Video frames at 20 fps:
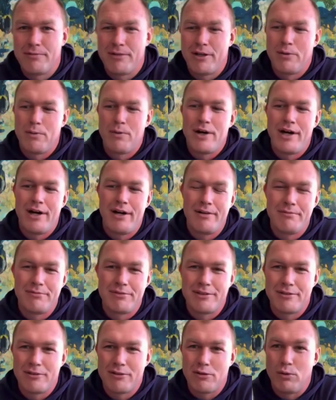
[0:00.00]
of our
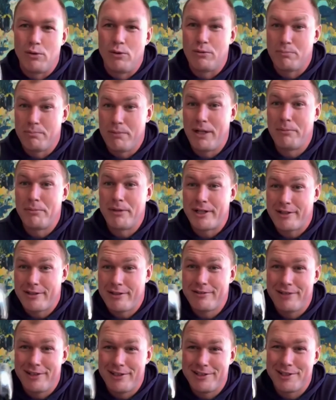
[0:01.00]
wives called Malbec,
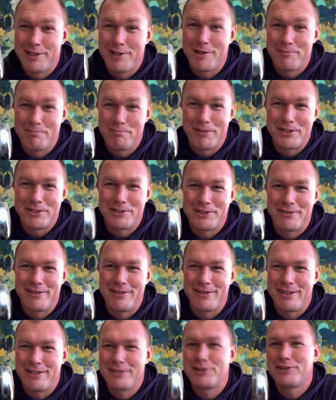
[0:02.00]
as I mentioned
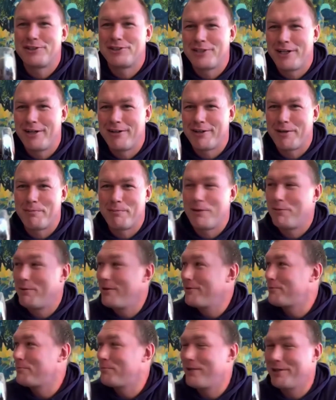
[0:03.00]
earlier. Just joking, my
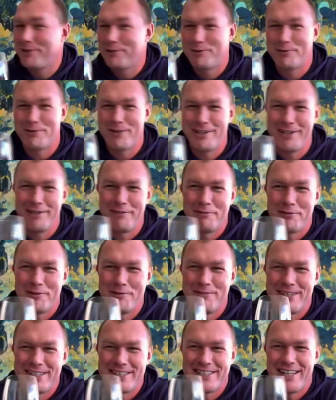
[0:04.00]
wife's about to run in
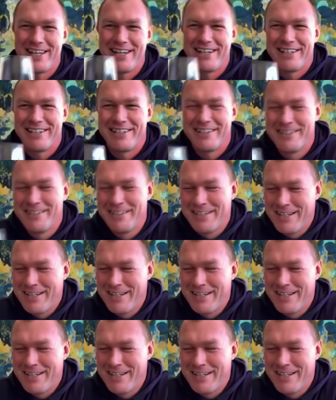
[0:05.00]
from the side here.